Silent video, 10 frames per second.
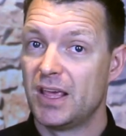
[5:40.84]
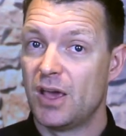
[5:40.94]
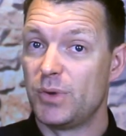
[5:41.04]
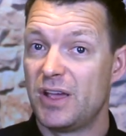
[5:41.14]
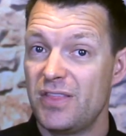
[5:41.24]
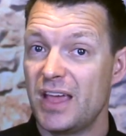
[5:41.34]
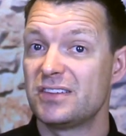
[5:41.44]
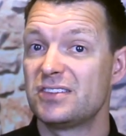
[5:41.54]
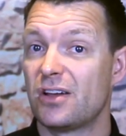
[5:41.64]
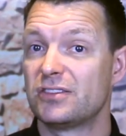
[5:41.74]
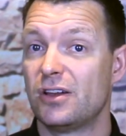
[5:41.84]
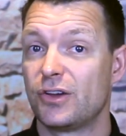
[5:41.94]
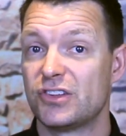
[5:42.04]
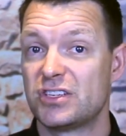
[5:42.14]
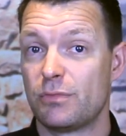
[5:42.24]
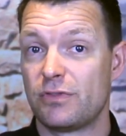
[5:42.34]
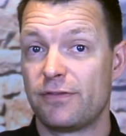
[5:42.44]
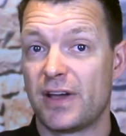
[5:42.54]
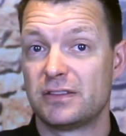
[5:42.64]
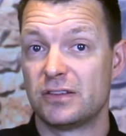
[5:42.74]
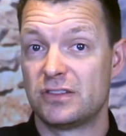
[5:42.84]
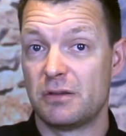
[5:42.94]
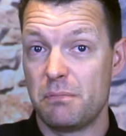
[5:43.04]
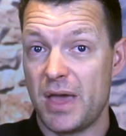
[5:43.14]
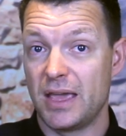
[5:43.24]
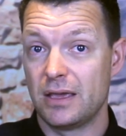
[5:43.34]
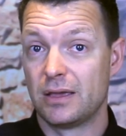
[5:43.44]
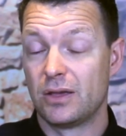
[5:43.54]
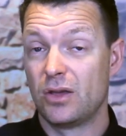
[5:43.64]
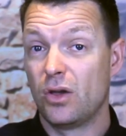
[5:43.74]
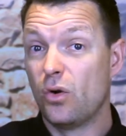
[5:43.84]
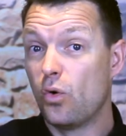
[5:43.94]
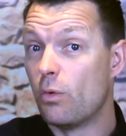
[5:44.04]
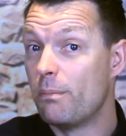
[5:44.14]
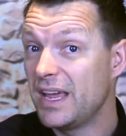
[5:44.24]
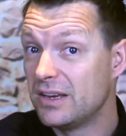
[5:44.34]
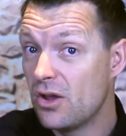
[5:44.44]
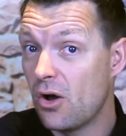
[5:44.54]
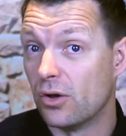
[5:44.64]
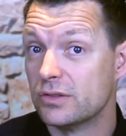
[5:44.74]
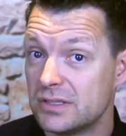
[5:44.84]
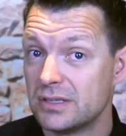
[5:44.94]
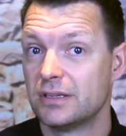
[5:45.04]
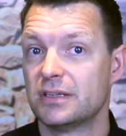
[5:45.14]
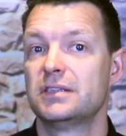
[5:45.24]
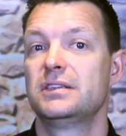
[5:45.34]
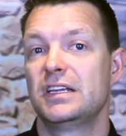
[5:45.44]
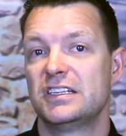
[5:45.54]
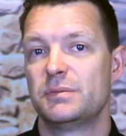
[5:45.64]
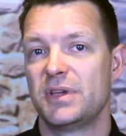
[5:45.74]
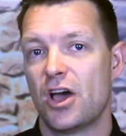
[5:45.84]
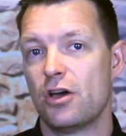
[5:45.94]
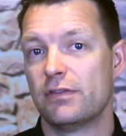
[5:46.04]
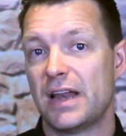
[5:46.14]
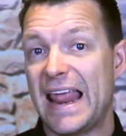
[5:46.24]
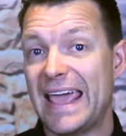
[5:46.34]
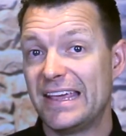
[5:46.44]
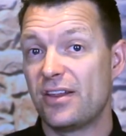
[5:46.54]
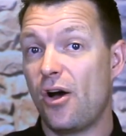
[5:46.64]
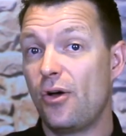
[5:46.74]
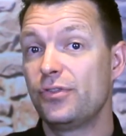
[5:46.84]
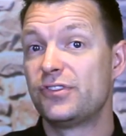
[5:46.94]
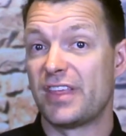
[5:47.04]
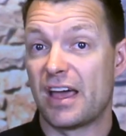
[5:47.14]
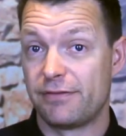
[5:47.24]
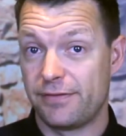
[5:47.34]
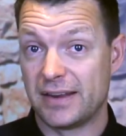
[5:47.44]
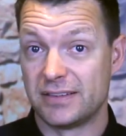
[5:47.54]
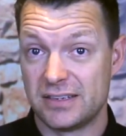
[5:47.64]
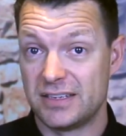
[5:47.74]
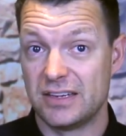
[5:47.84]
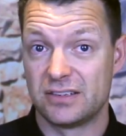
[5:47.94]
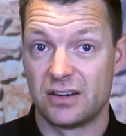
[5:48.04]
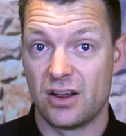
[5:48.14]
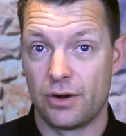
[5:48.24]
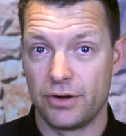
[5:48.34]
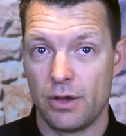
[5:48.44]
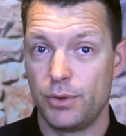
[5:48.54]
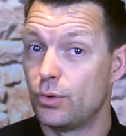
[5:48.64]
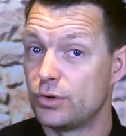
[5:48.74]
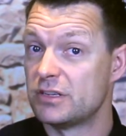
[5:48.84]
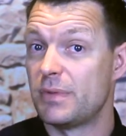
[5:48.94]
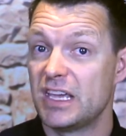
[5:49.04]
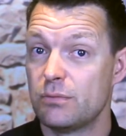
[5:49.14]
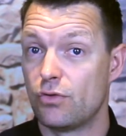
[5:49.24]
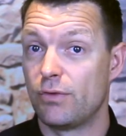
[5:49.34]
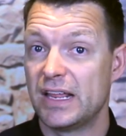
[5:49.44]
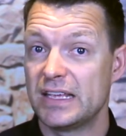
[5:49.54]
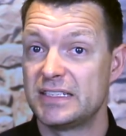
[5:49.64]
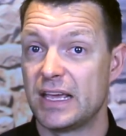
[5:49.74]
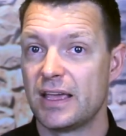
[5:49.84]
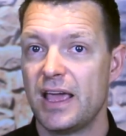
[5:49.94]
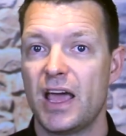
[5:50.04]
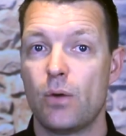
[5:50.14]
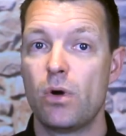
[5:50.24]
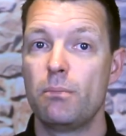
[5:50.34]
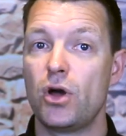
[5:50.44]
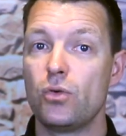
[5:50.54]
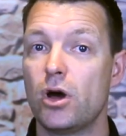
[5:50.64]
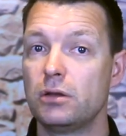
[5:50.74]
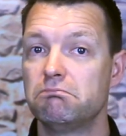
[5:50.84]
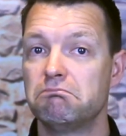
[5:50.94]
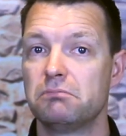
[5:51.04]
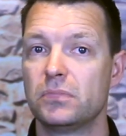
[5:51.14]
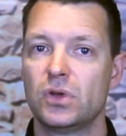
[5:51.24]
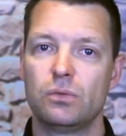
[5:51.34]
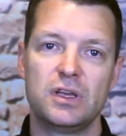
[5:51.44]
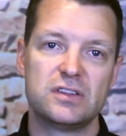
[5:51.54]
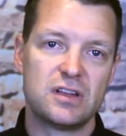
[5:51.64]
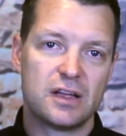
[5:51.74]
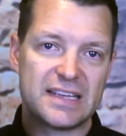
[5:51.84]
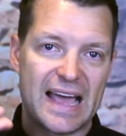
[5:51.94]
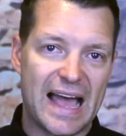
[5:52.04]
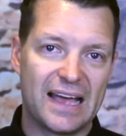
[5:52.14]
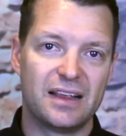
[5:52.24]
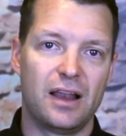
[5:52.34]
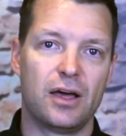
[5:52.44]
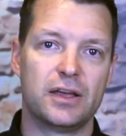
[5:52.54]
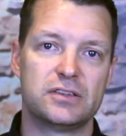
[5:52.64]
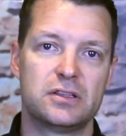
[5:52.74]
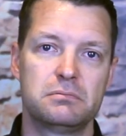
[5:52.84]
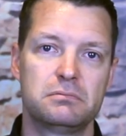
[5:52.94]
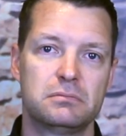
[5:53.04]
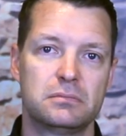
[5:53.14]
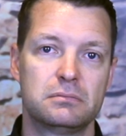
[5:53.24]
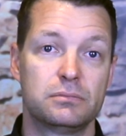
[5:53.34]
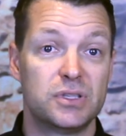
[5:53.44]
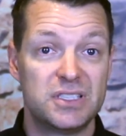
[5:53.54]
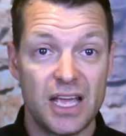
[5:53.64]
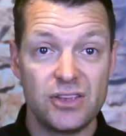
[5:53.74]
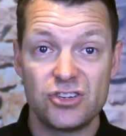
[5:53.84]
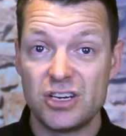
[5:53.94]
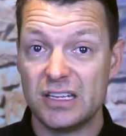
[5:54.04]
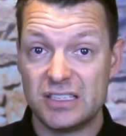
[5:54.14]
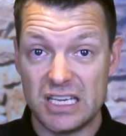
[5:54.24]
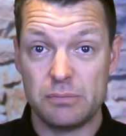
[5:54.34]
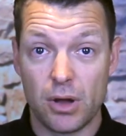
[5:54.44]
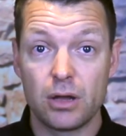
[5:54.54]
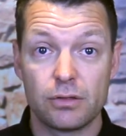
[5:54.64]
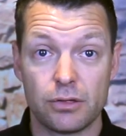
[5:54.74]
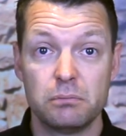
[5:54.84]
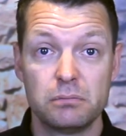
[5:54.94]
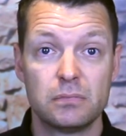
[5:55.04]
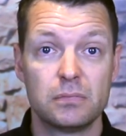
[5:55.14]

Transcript: And we can then start to look at some of the factors that may or may not need to be overlaid onto that fantasy scenario in order to make it more realistic. And one by one, we can start to analyze them, potentially debunk them,